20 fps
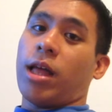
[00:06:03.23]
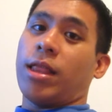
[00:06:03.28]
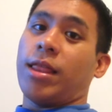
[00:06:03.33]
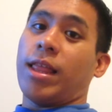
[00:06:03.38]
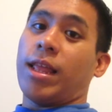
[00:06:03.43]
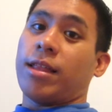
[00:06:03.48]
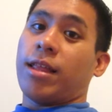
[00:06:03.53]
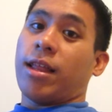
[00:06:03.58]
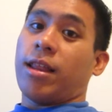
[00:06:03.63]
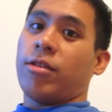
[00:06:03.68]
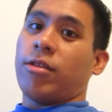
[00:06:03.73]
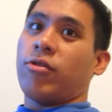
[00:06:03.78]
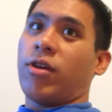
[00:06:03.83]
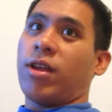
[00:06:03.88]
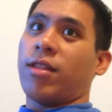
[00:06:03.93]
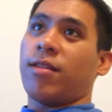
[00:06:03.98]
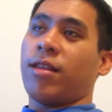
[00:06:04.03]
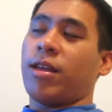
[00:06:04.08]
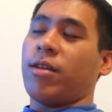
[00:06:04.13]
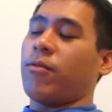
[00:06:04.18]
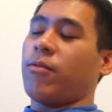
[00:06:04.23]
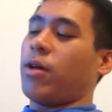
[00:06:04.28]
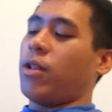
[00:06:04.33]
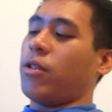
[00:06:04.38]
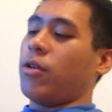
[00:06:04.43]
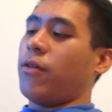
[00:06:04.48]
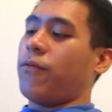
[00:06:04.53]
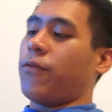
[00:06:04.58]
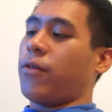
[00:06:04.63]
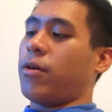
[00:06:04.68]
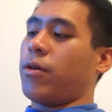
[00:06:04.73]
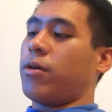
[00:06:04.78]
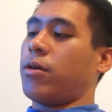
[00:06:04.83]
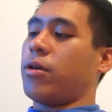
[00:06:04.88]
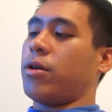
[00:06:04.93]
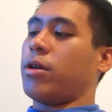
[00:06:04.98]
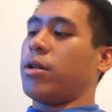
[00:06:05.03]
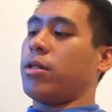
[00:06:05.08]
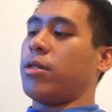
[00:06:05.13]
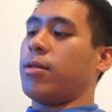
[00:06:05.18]
think that it translates well over
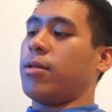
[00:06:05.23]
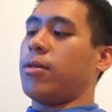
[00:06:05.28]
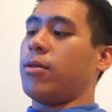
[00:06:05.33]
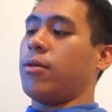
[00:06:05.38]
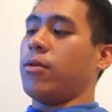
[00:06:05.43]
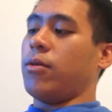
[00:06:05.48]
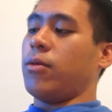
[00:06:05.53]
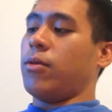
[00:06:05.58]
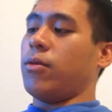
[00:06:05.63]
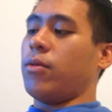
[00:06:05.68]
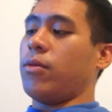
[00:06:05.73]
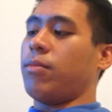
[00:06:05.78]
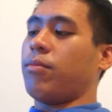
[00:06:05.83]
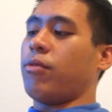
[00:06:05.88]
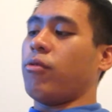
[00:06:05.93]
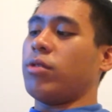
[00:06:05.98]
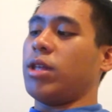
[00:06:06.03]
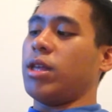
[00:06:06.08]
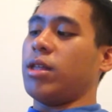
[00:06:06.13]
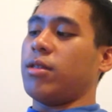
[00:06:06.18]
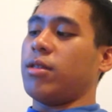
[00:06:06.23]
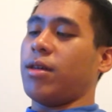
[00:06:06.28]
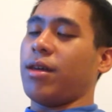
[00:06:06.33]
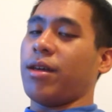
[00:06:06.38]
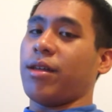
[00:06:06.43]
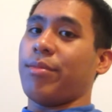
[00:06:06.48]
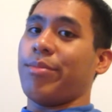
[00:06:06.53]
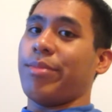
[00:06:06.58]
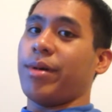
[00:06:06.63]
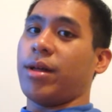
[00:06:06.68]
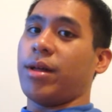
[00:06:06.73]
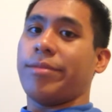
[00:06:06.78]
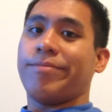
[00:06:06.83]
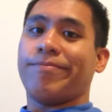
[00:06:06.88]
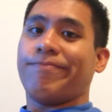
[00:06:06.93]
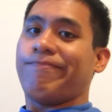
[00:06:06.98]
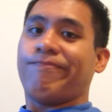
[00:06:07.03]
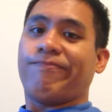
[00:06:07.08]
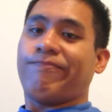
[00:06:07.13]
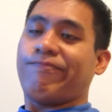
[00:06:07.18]
to protein shakes, but
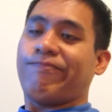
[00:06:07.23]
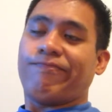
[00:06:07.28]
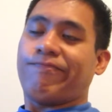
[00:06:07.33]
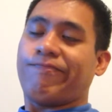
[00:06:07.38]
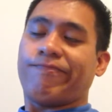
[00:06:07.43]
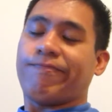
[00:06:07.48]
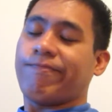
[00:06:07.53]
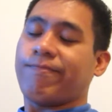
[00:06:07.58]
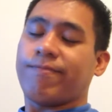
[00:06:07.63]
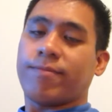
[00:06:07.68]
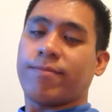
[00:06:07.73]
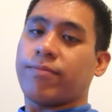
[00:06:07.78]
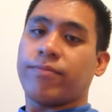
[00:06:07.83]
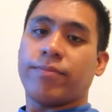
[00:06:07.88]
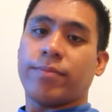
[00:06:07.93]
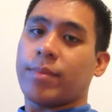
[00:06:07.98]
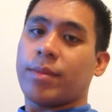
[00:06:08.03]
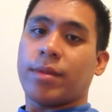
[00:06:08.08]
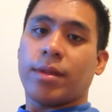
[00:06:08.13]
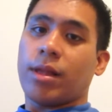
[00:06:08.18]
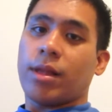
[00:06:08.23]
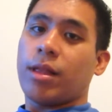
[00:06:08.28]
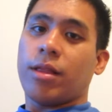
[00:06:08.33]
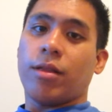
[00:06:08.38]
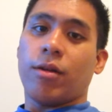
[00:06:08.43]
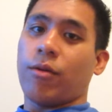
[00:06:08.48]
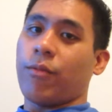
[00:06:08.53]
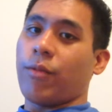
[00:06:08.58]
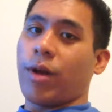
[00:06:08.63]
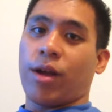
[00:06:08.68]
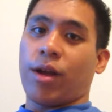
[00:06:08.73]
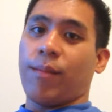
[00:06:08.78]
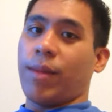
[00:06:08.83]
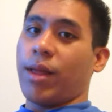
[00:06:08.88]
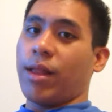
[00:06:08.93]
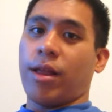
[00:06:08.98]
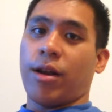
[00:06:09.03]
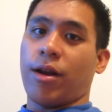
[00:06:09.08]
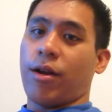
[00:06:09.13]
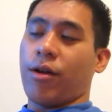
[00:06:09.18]
don't
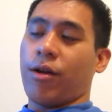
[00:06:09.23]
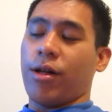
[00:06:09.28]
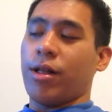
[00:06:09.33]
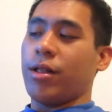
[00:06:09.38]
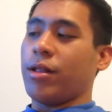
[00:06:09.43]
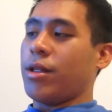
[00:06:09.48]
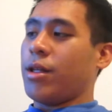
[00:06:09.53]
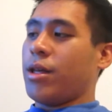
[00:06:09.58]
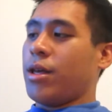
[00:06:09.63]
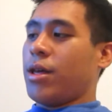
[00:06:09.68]
recommend it at all.